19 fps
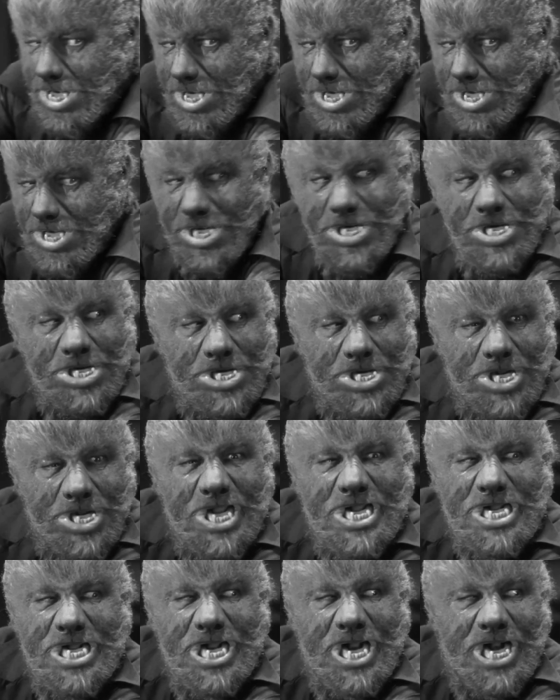man, Lawrence
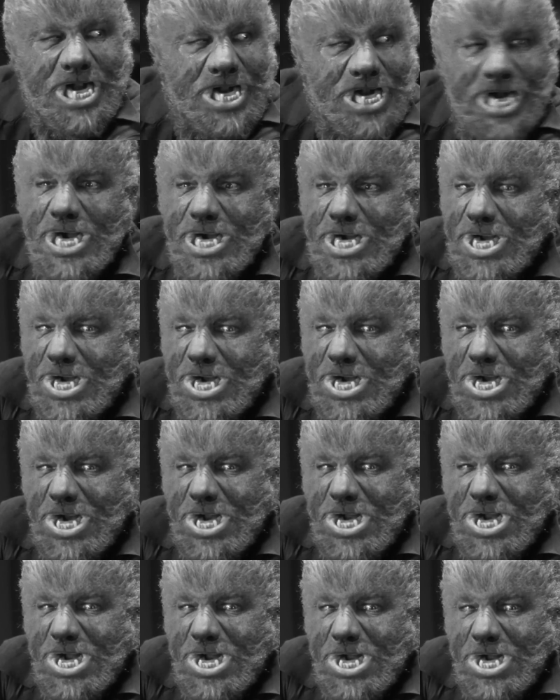Talbot, who is
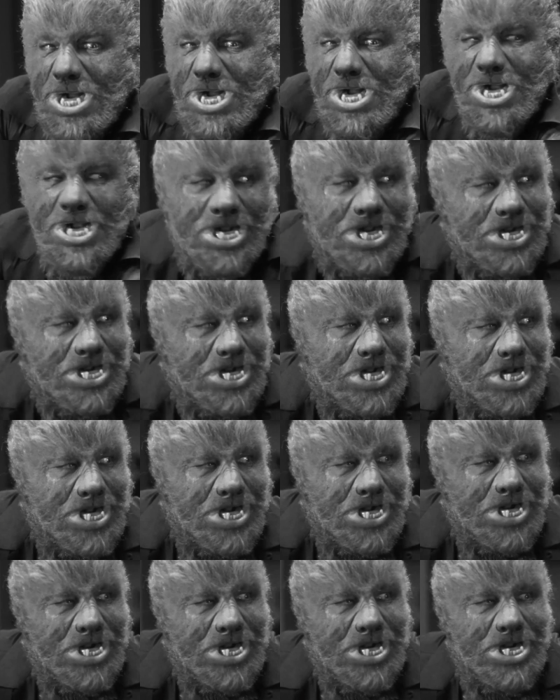also the Wolfman, has
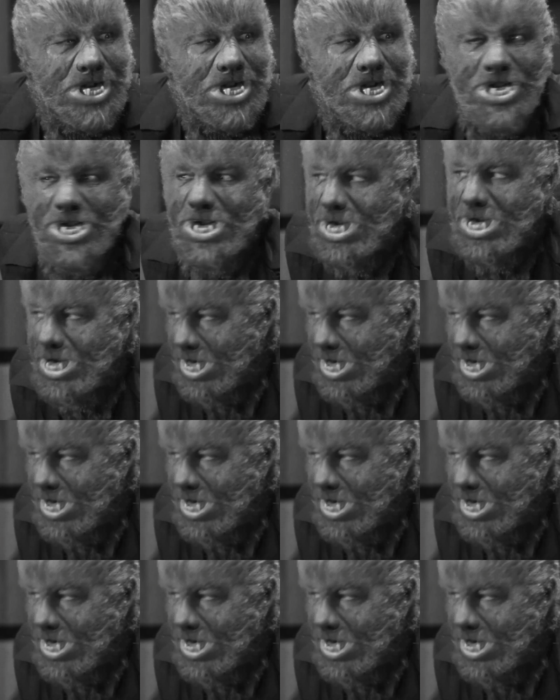been following